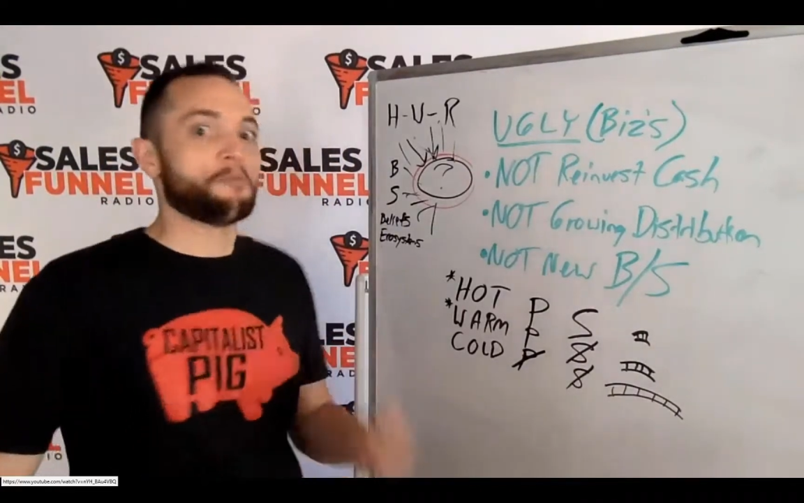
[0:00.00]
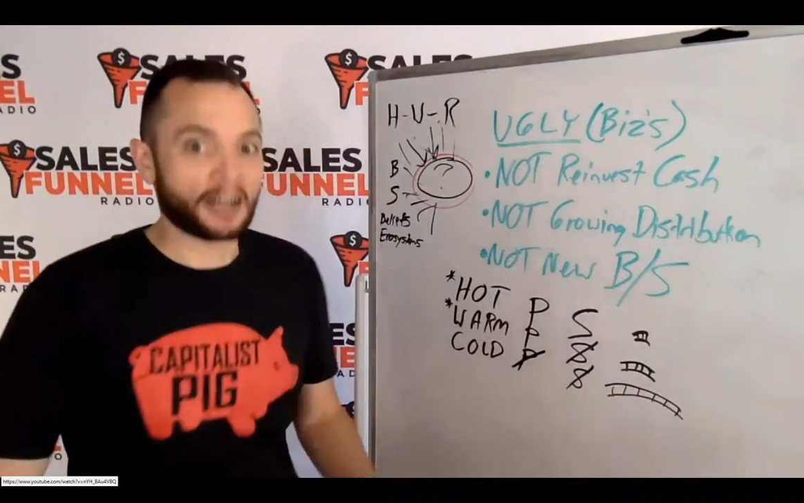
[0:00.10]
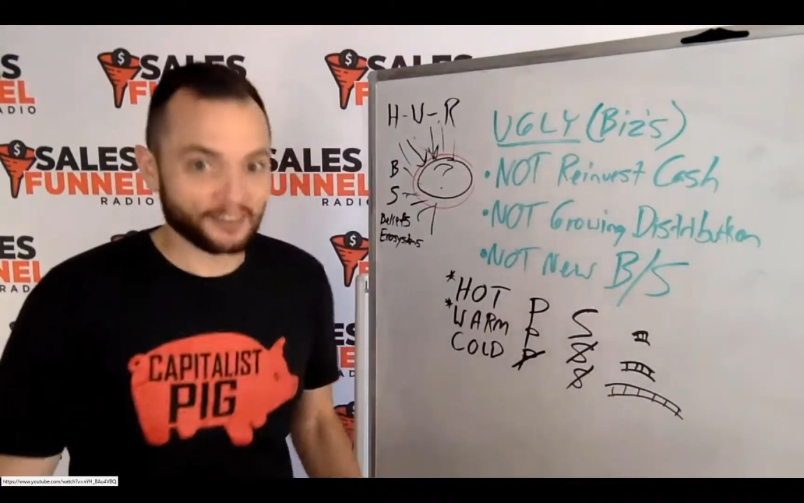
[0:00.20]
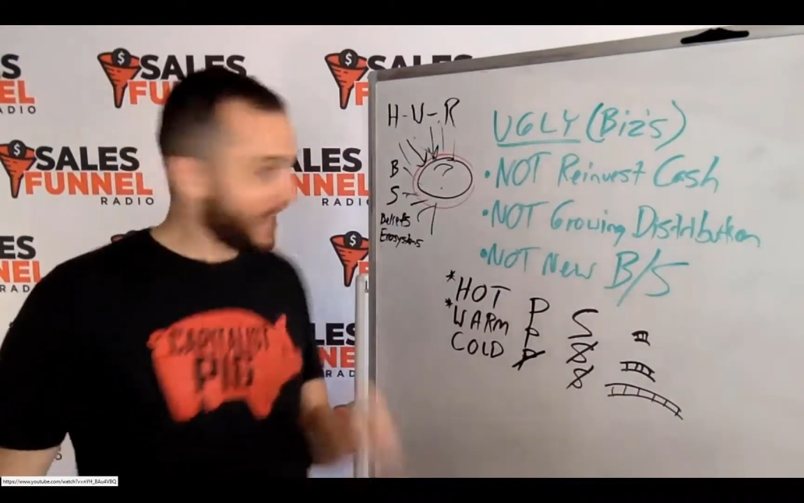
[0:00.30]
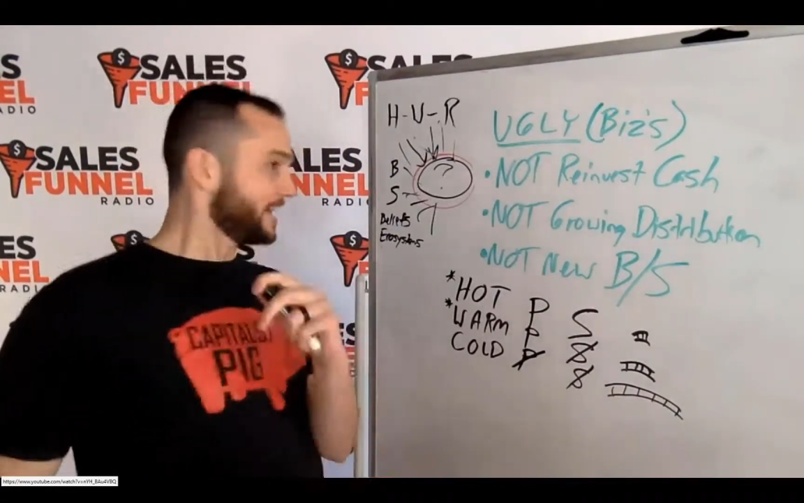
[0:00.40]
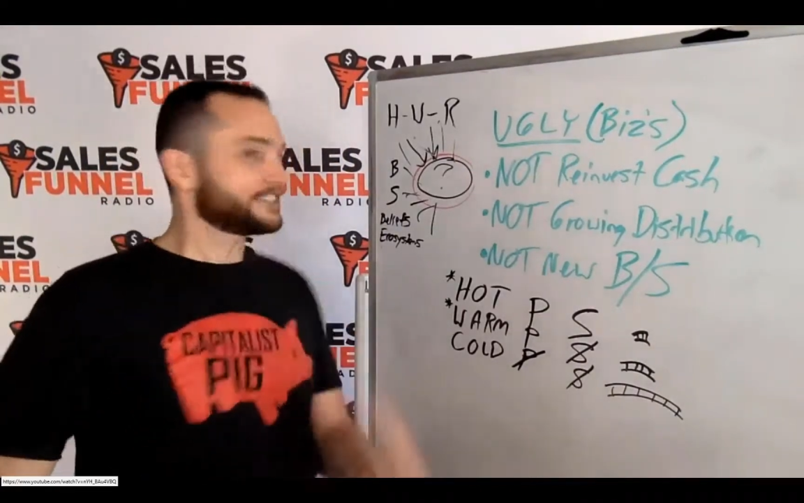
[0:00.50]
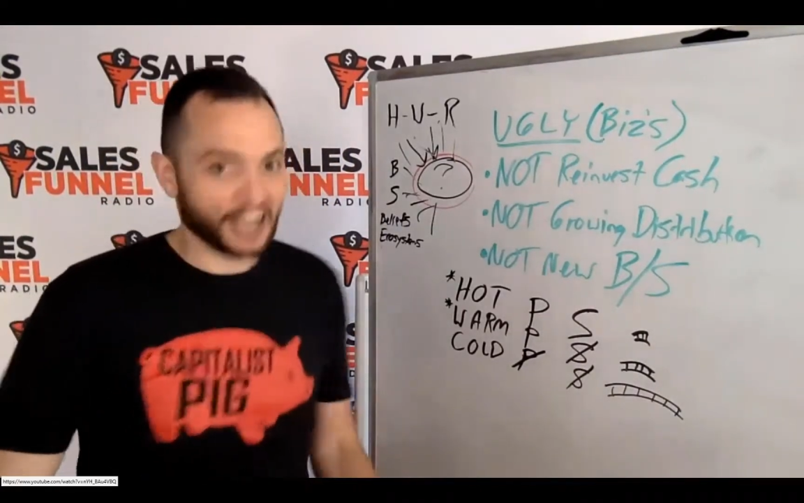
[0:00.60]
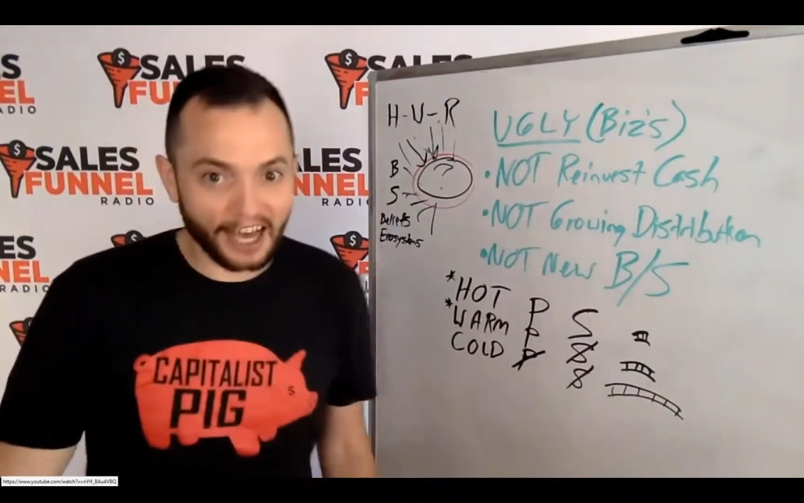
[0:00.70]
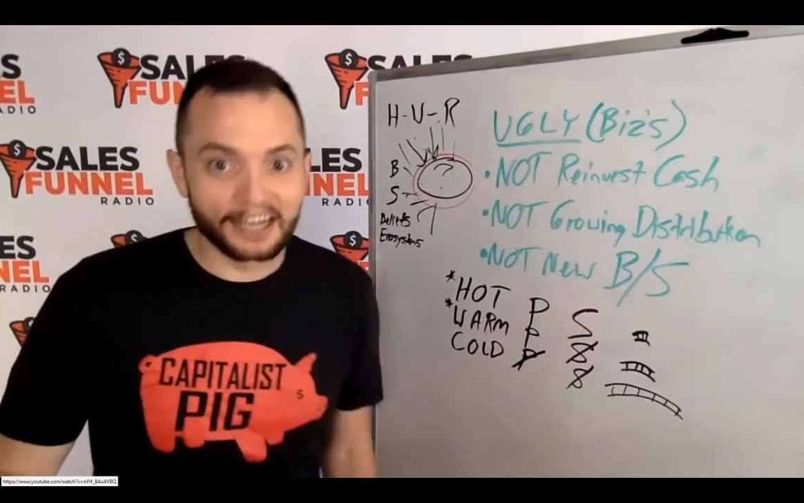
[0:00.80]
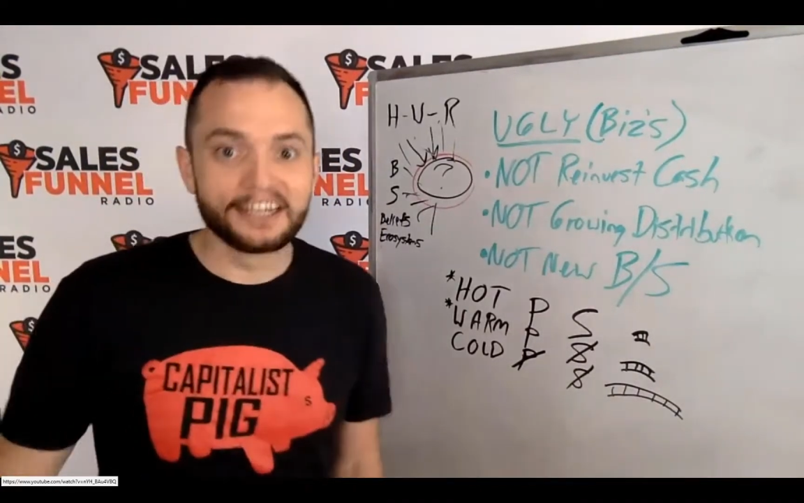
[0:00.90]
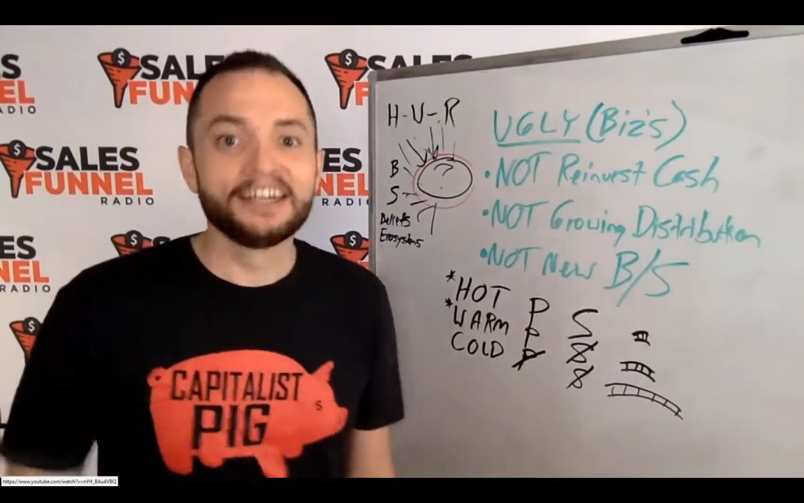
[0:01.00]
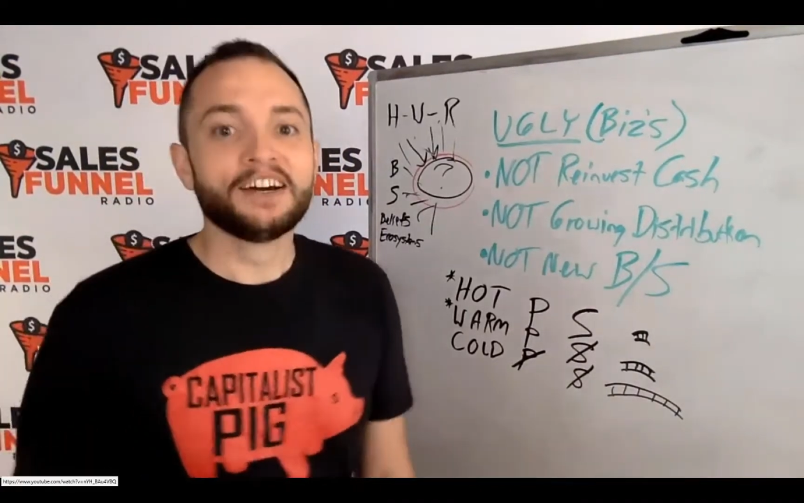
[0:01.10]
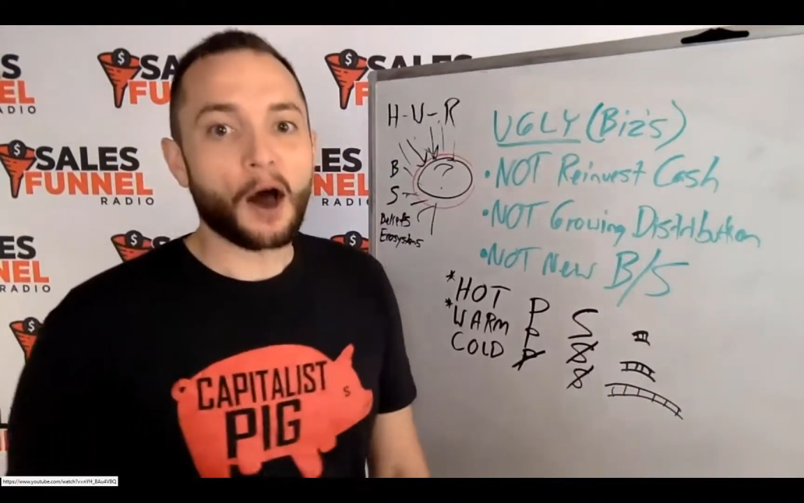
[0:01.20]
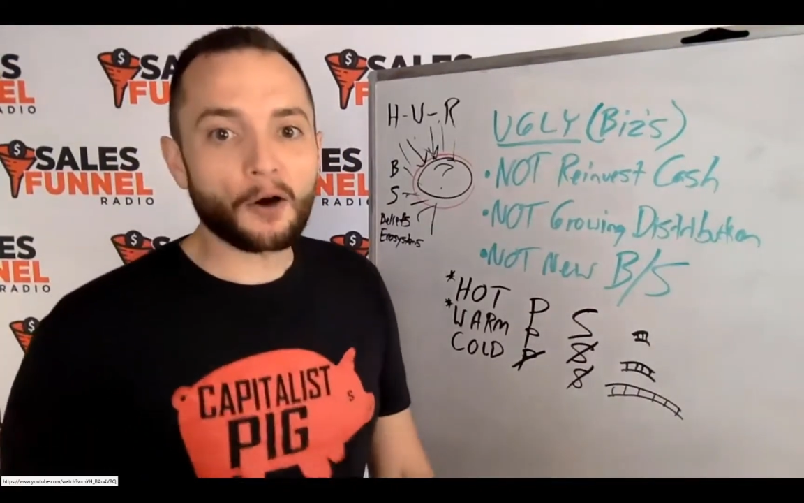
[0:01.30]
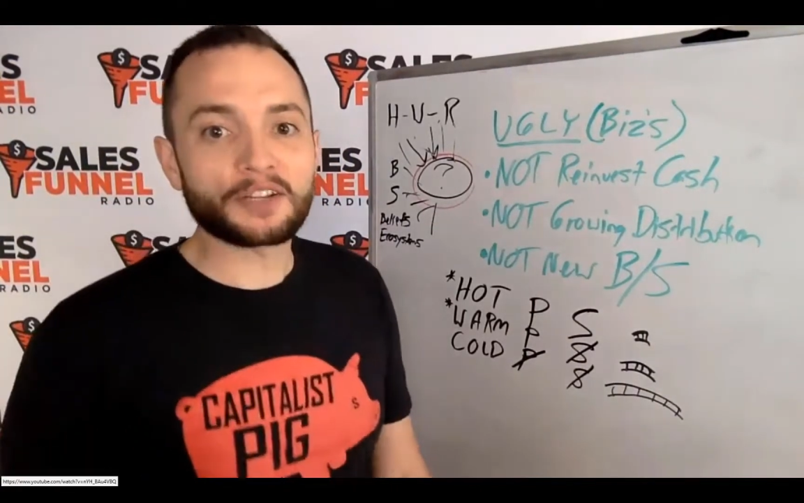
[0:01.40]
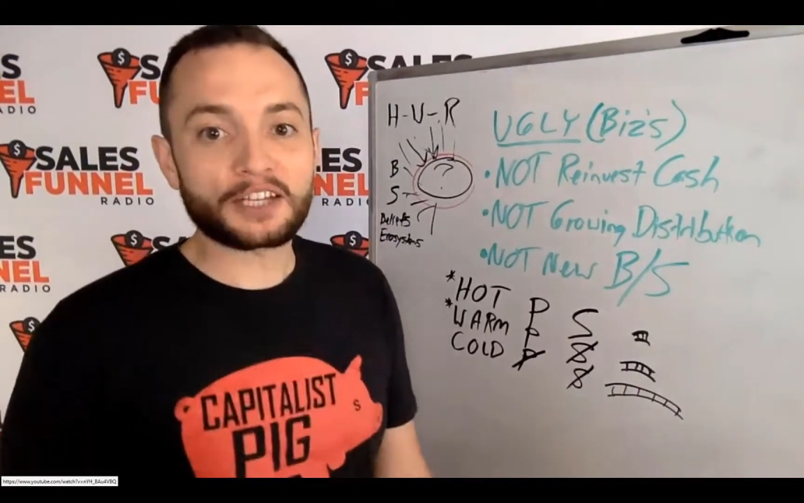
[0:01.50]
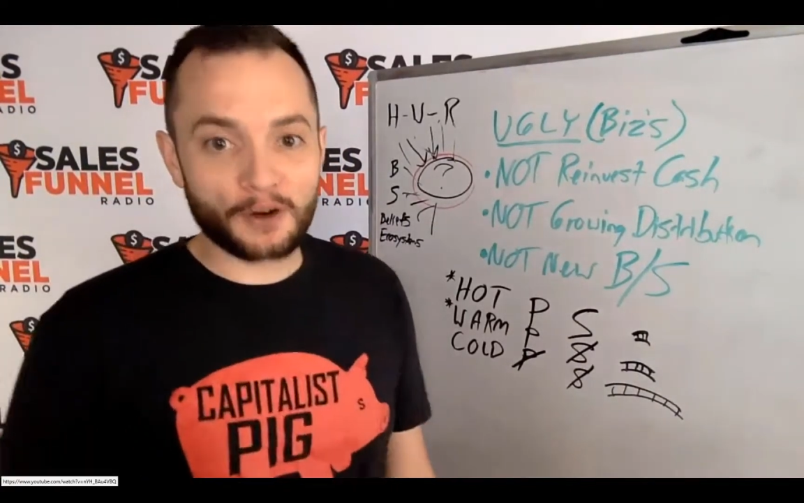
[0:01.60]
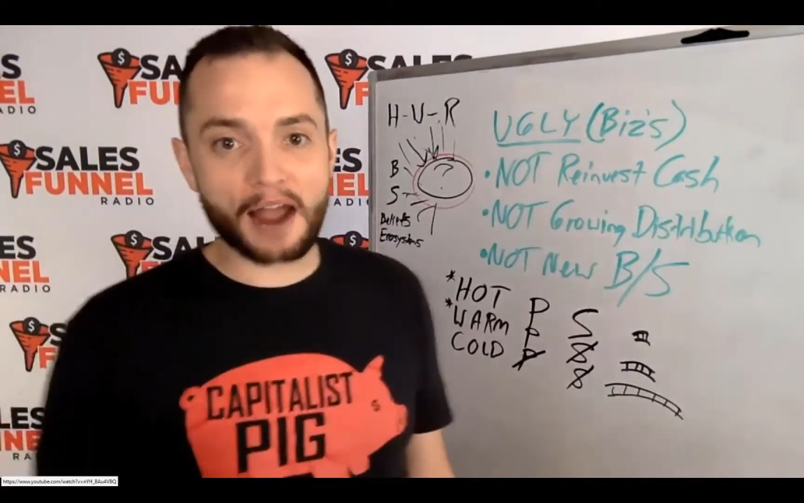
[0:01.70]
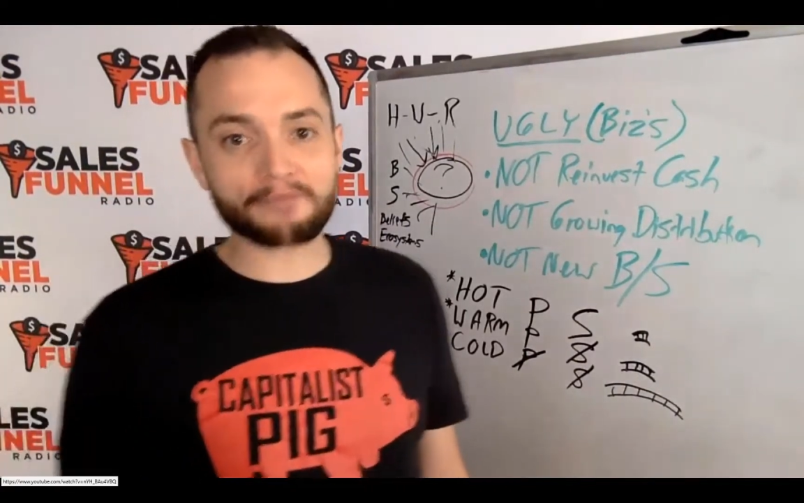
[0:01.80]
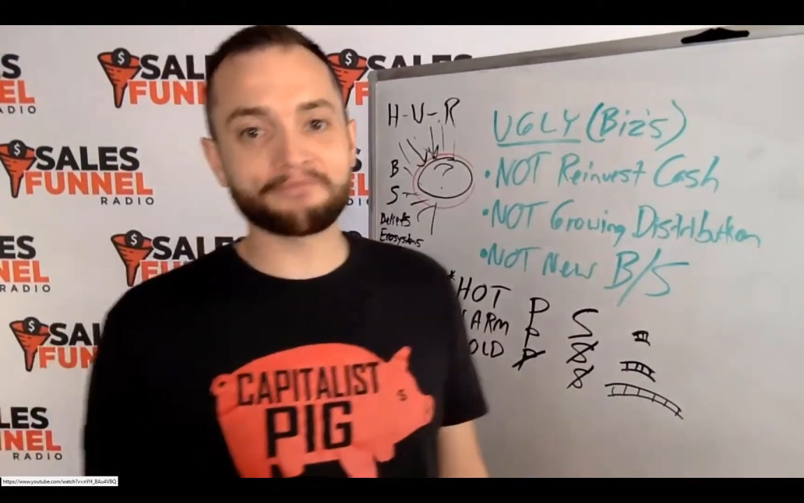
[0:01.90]
Oh, my Lanta.
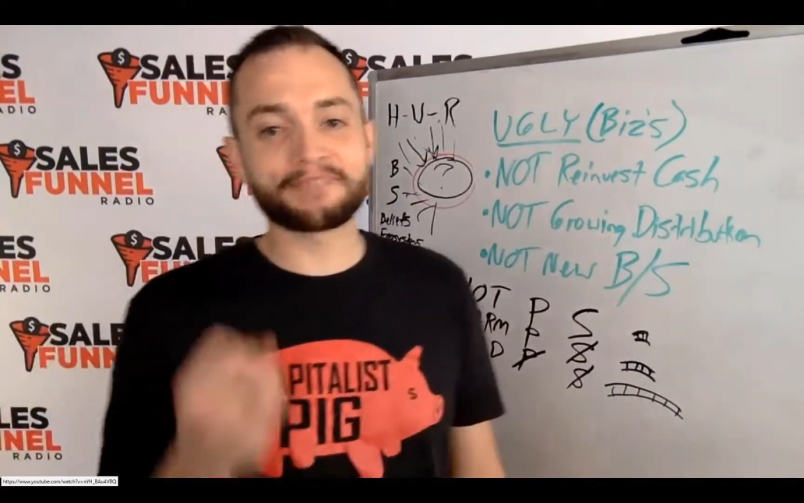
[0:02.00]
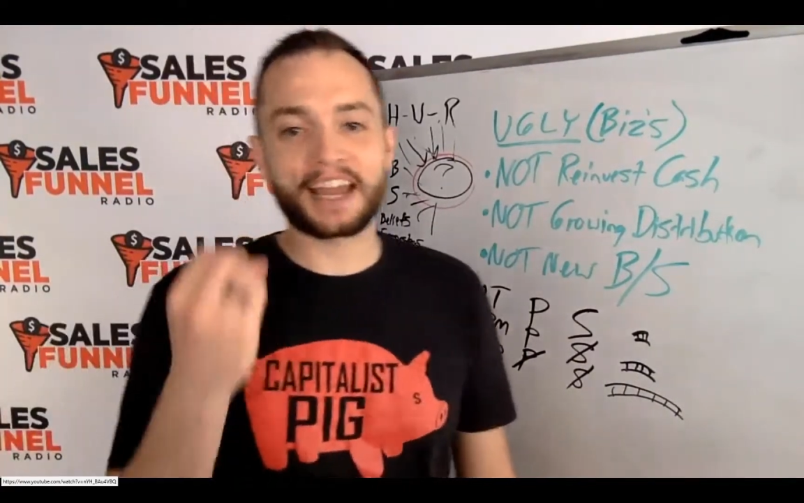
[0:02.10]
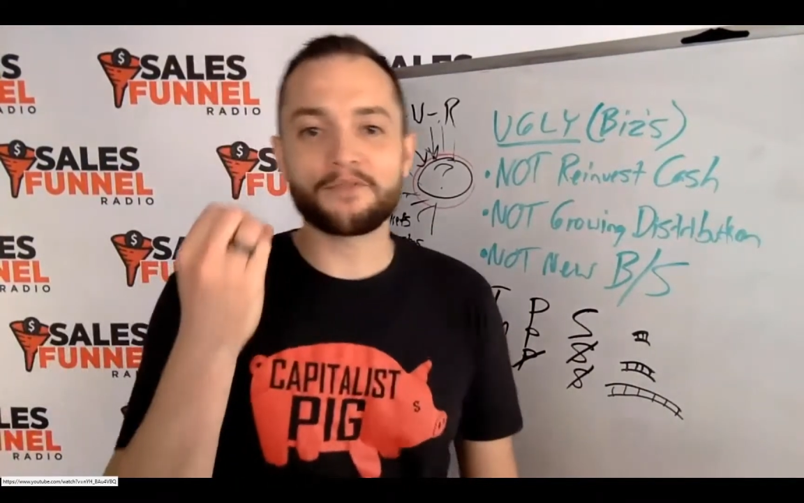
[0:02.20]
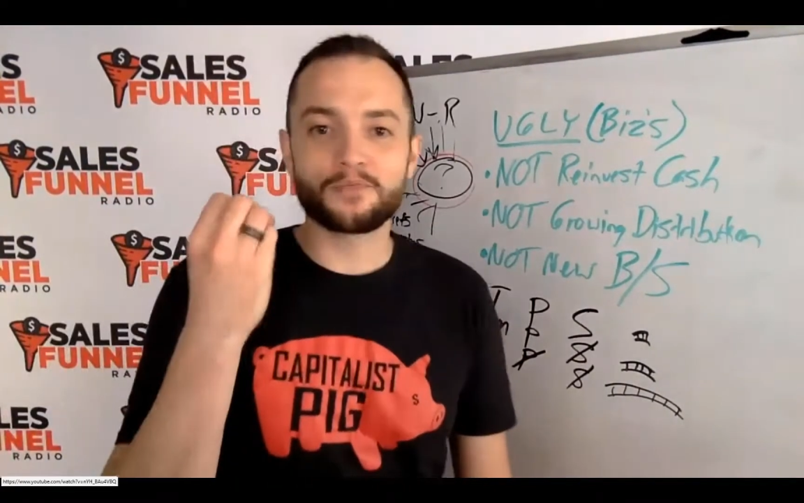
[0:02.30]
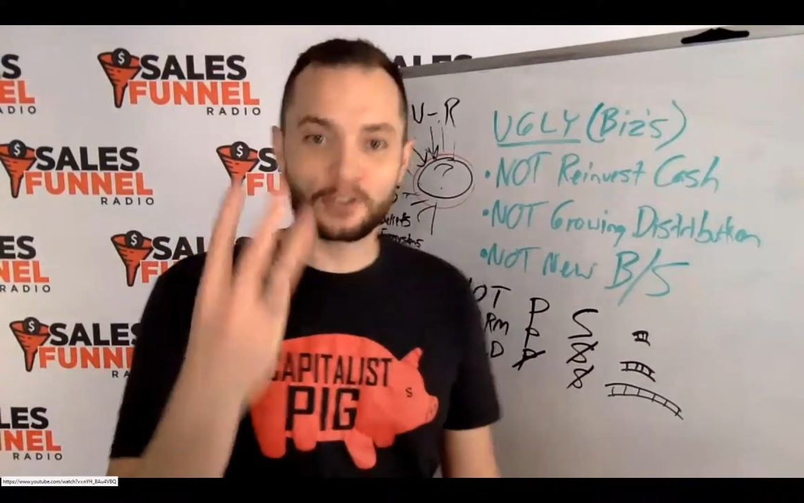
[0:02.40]
Holy crap.